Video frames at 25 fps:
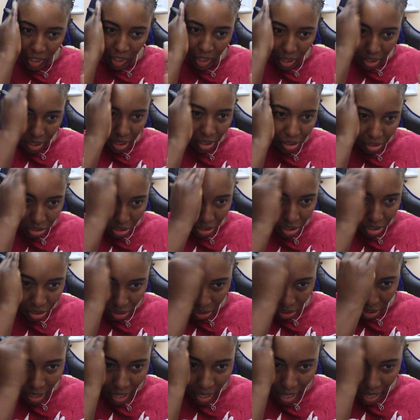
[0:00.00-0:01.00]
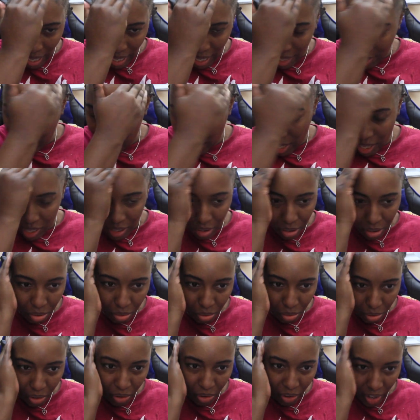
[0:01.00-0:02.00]
And then you're just going to add that
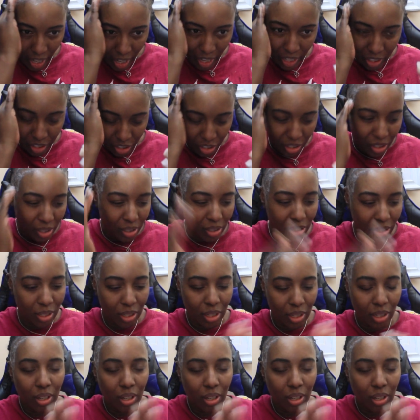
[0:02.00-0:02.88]
to your edges.